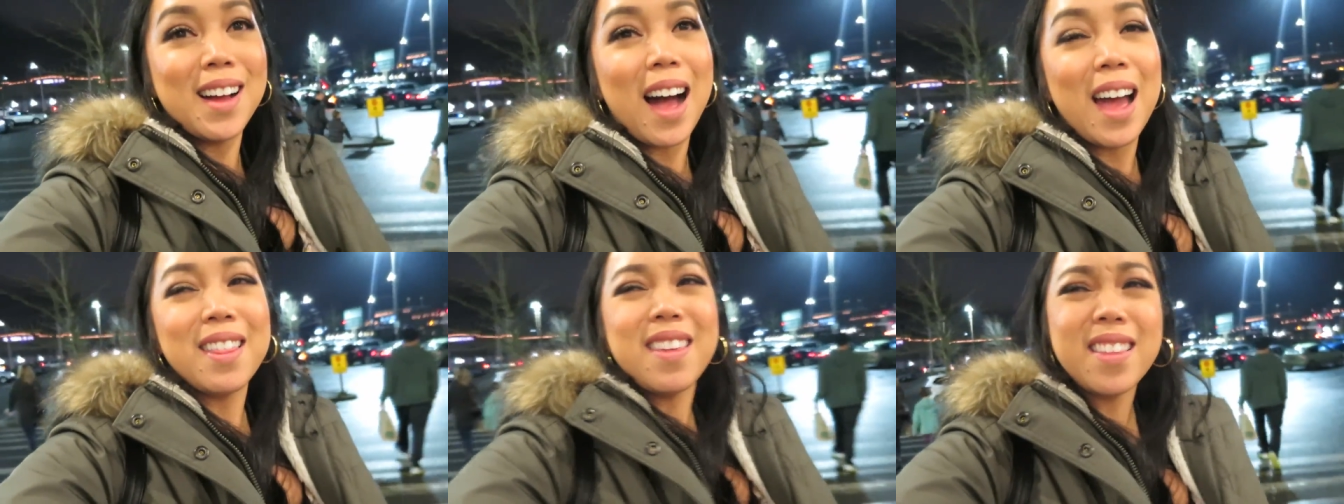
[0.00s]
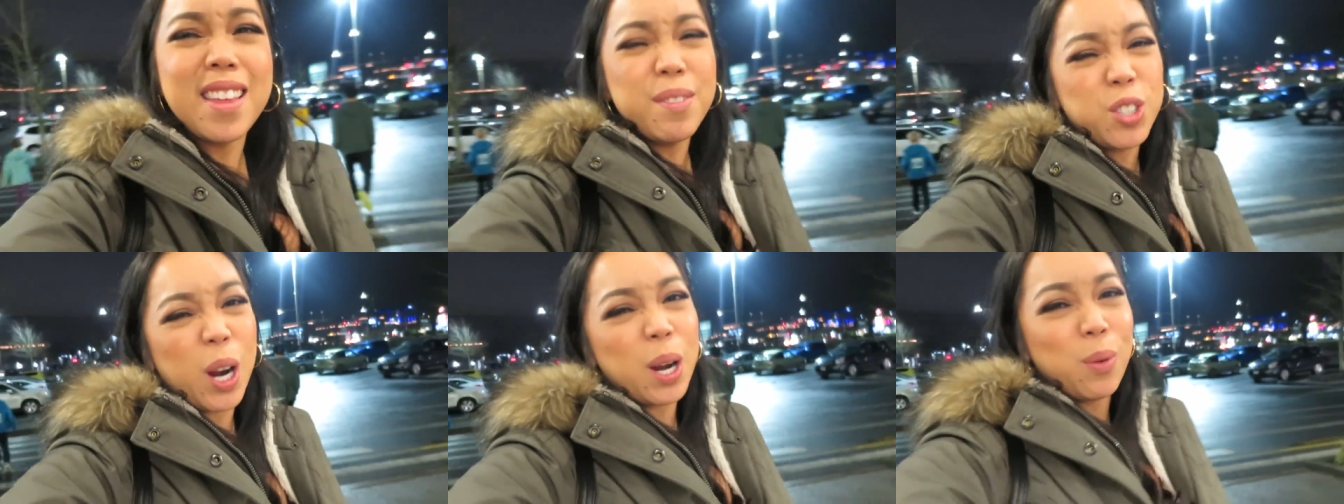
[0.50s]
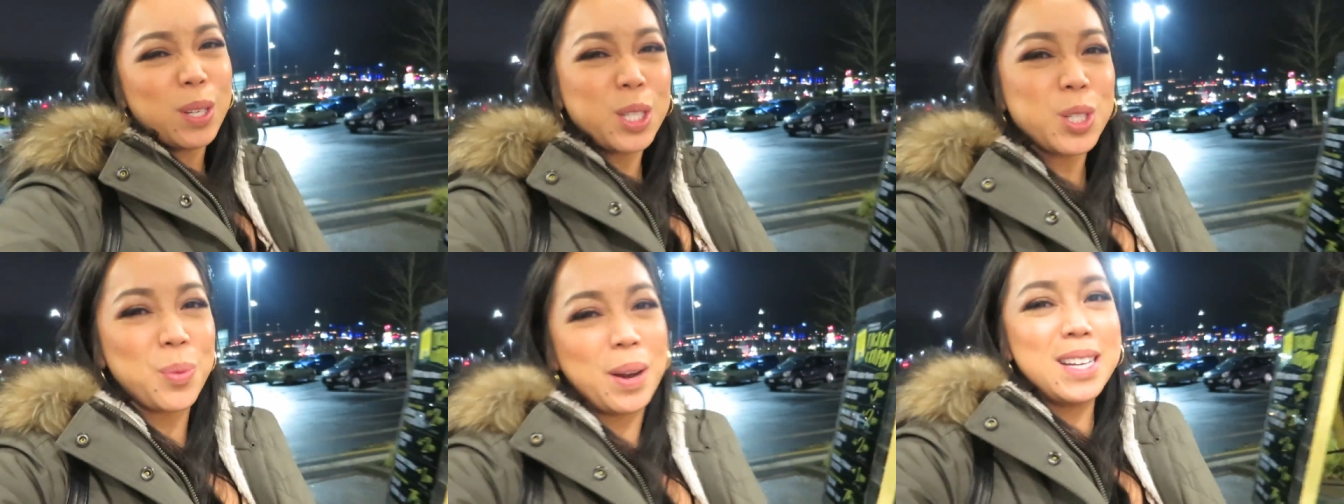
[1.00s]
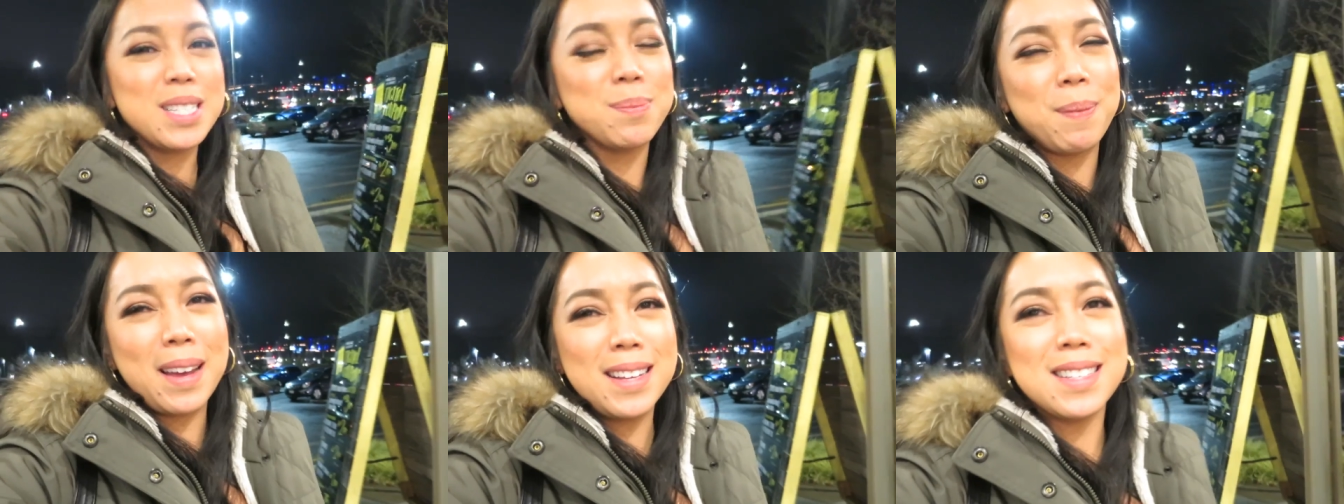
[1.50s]
I think they've tried it once or twice,
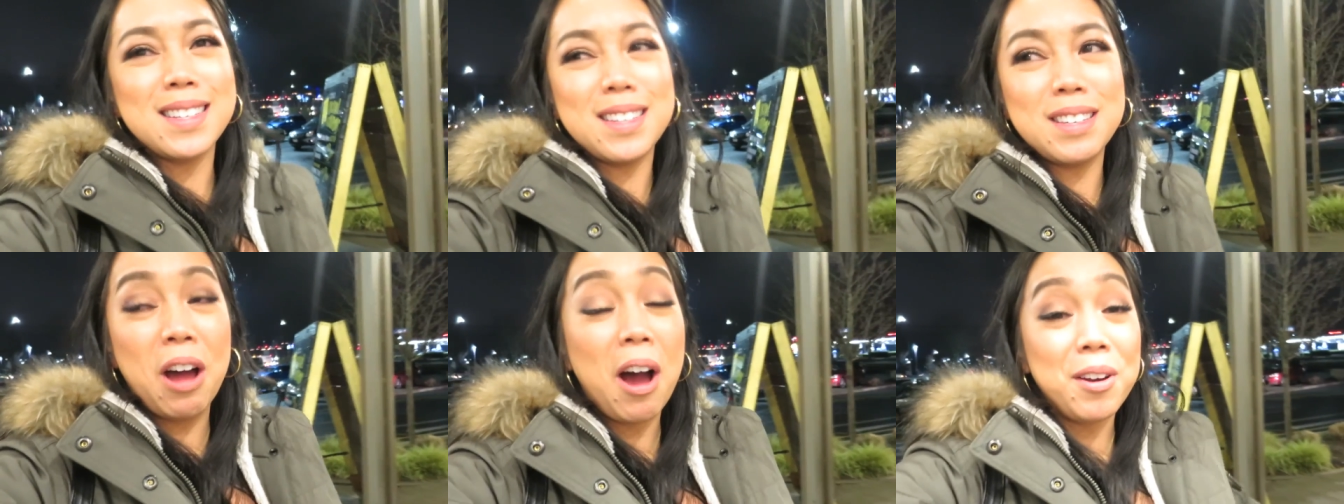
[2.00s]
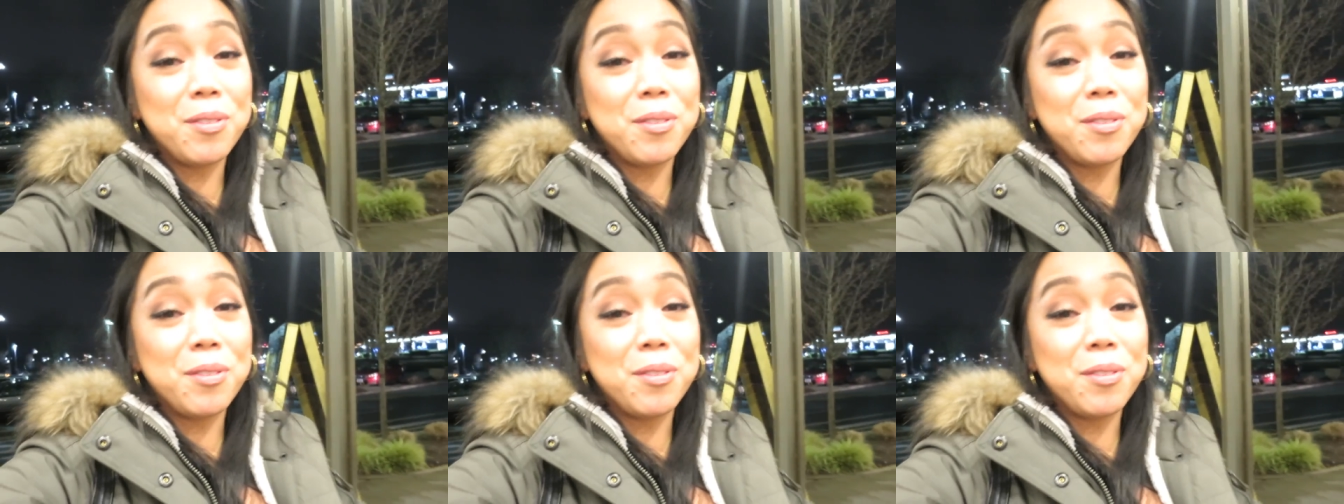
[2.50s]
but not